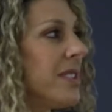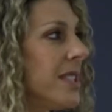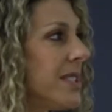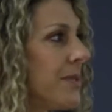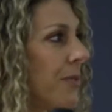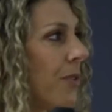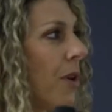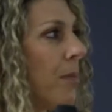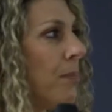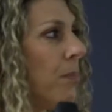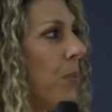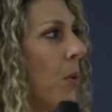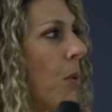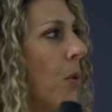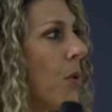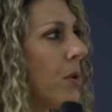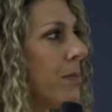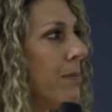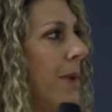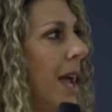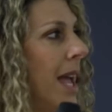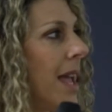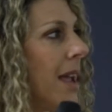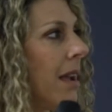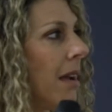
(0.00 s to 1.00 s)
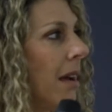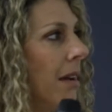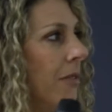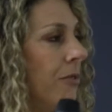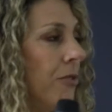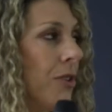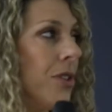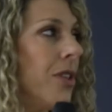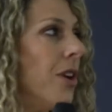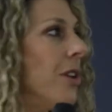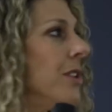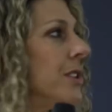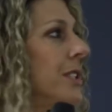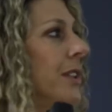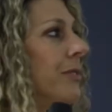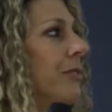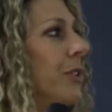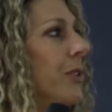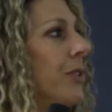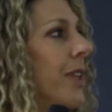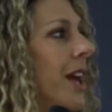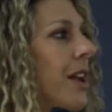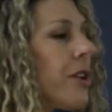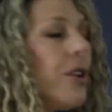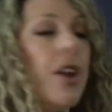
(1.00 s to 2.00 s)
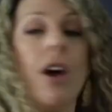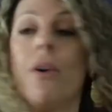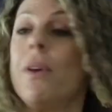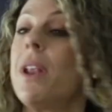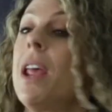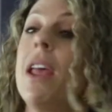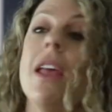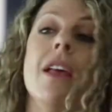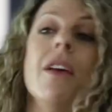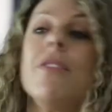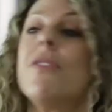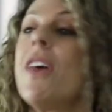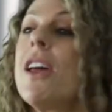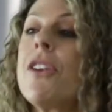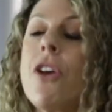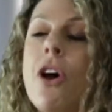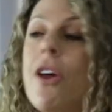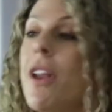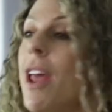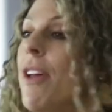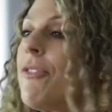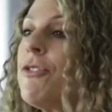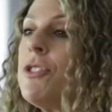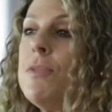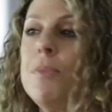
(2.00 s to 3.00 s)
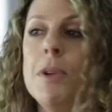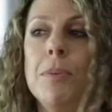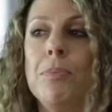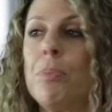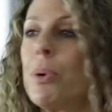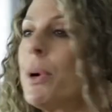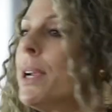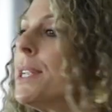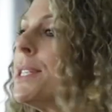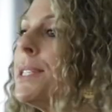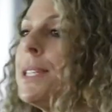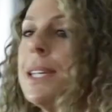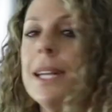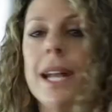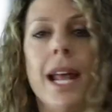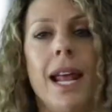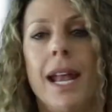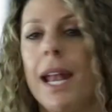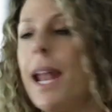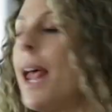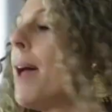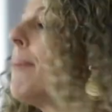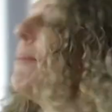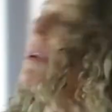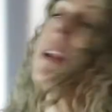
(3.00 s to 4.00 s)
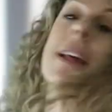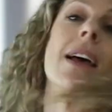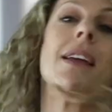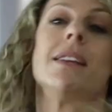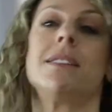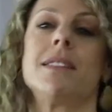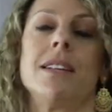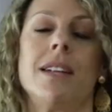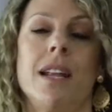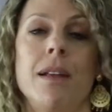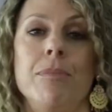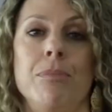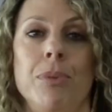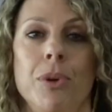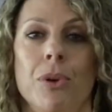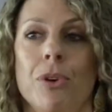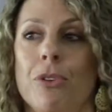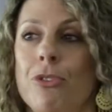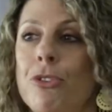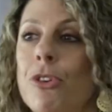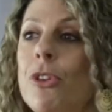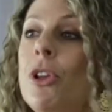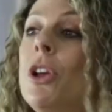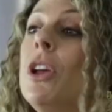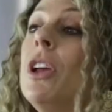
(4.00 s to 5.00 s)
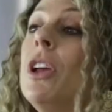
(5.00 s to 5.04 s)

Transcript: is from Boardmaker, for those of you that know it. They don't have to be printed and laminated and beautiful.